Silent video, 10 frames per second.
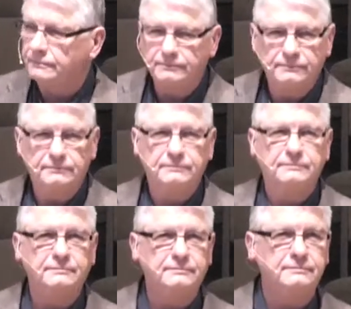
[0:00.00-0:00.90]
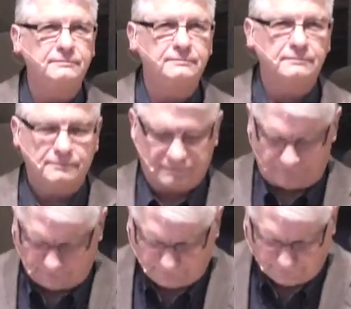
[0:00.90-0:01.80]

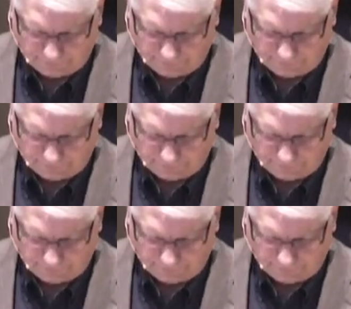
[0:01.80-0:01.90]
No one is speaking in this clip.